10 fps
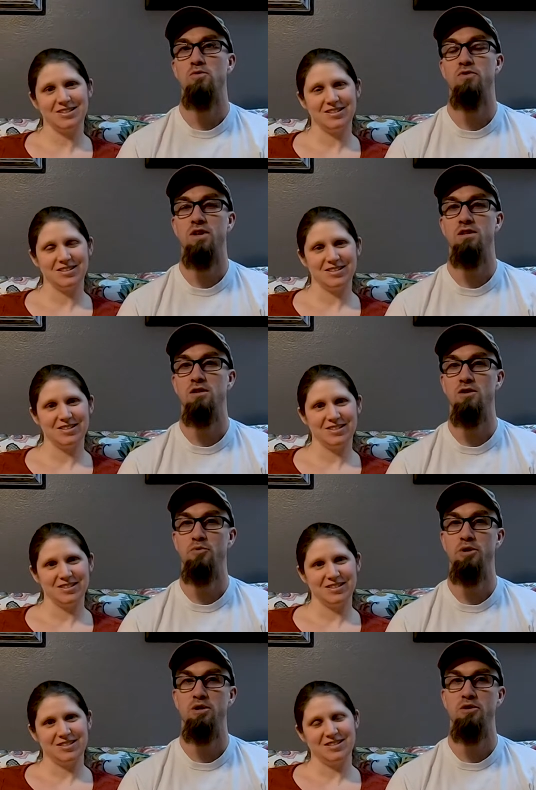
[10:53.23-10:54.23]
Speaker 1: that's a little
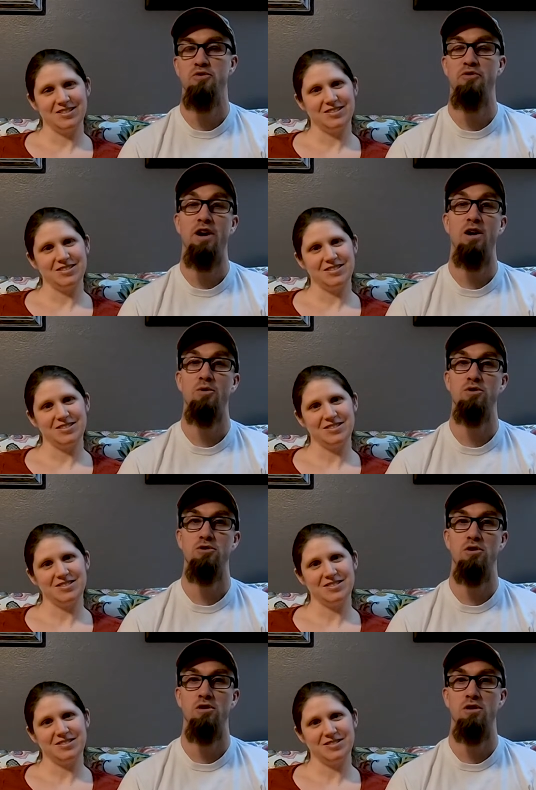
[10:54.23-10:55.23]
bit of how we
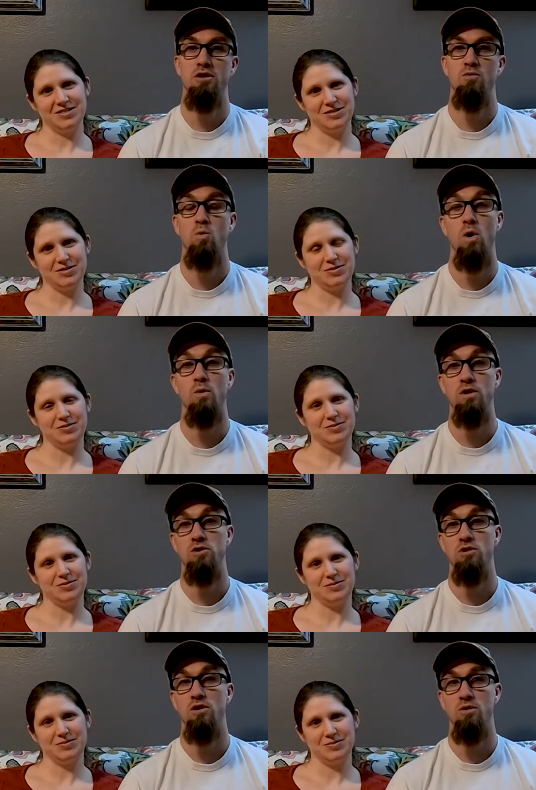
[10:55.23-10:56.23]
started, what we
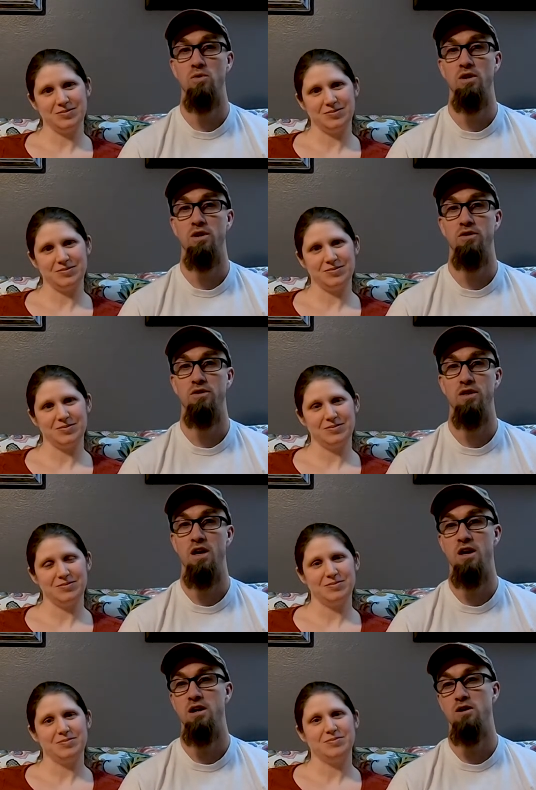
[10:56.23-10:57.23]
started with,
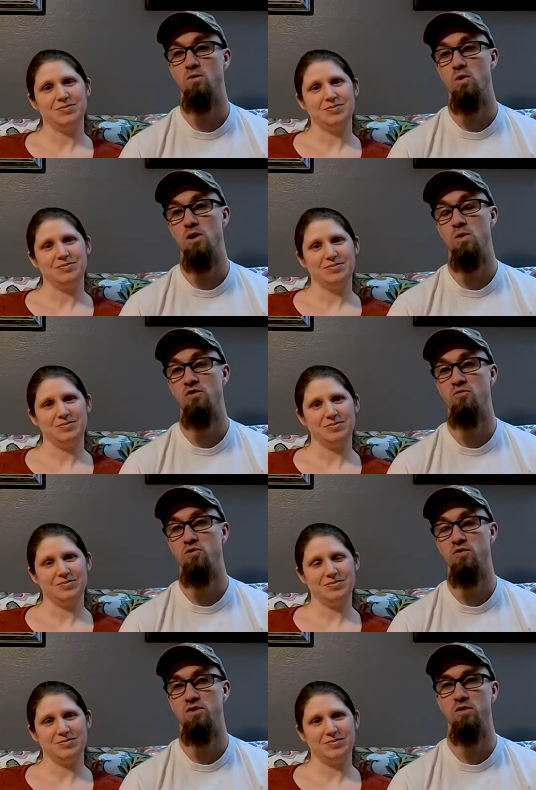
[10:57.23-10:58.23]
and where we've
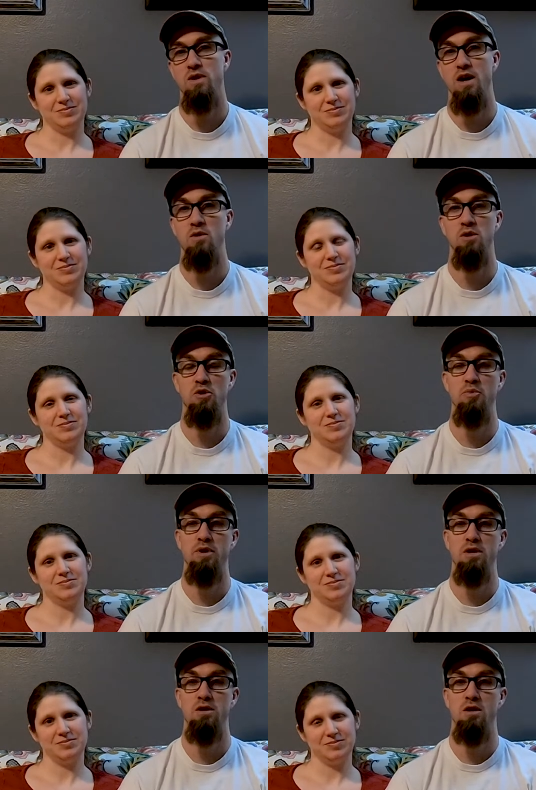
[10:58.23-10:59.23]
moved to now a little
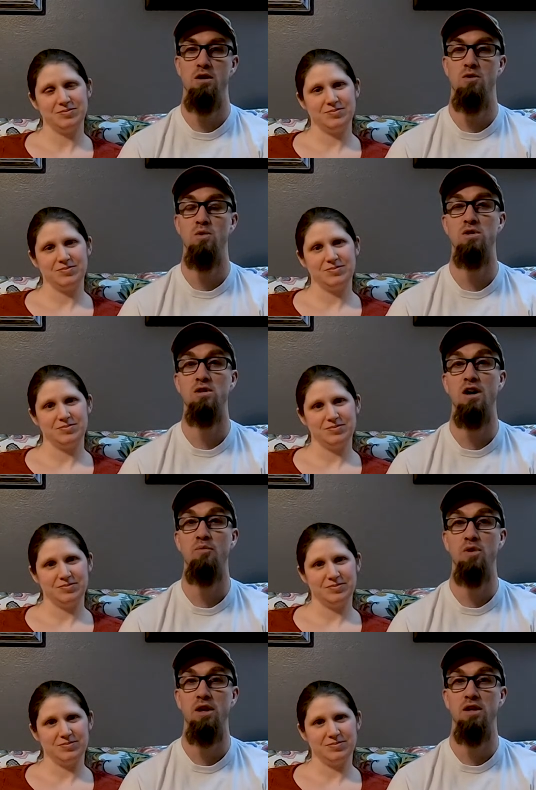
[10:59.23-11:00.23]
bit. Uh, we still have
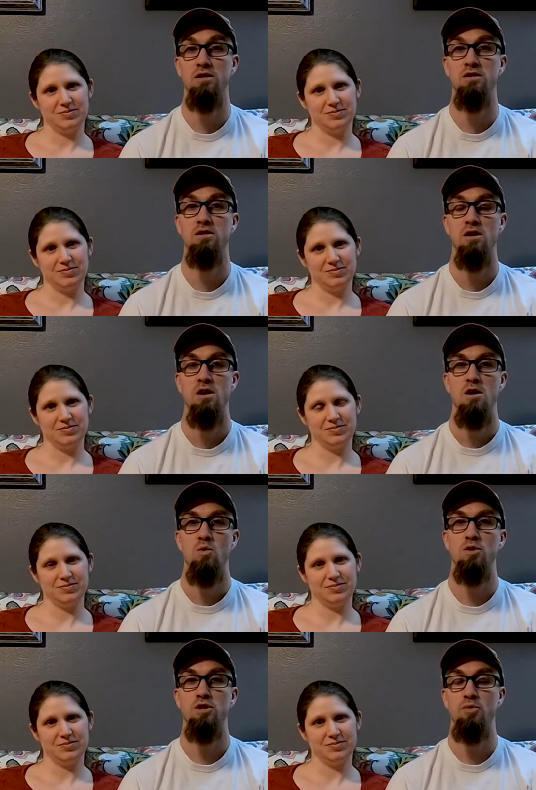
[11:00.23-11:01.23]
plans.
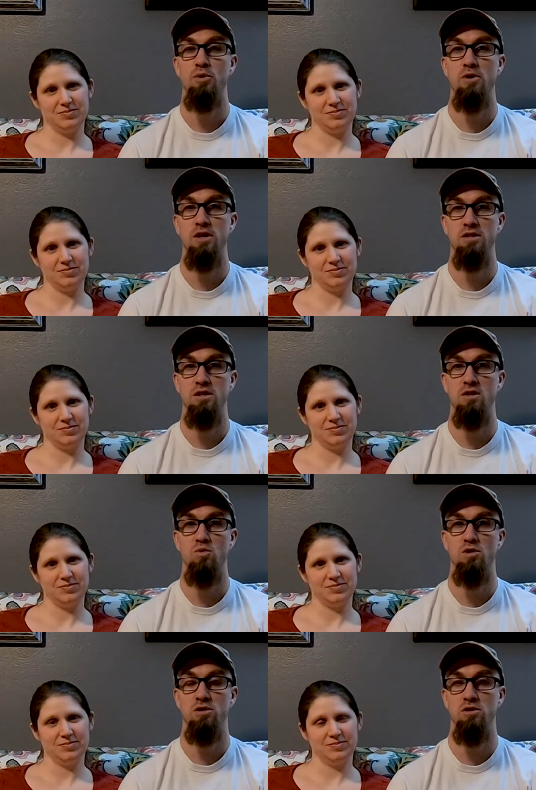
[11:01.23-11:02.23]
We're still progressing.
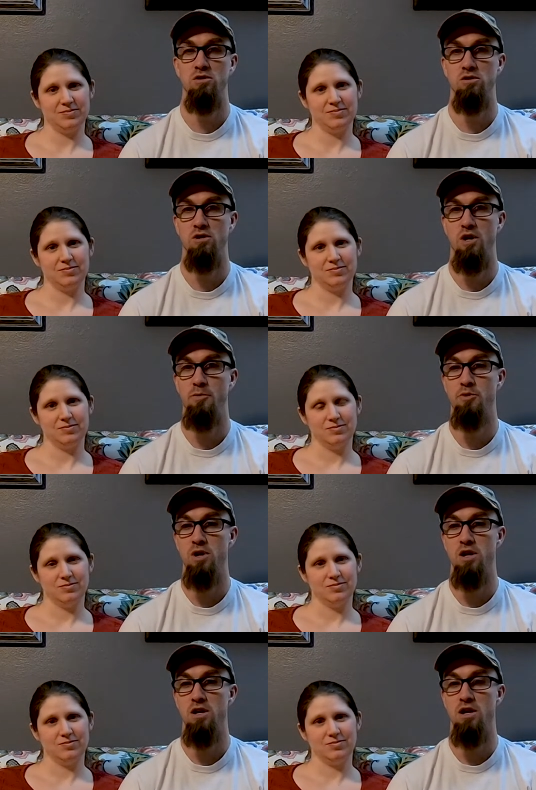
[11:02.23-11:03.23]
We're still
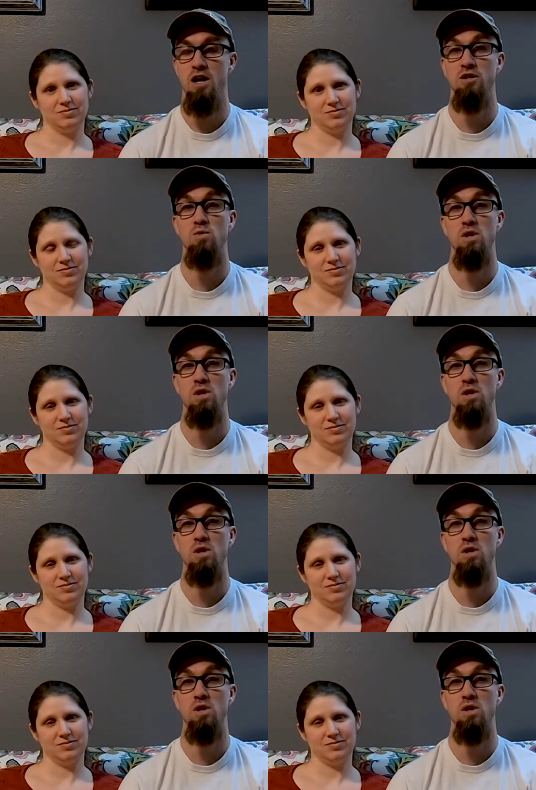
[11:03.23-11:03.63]
upgrading as we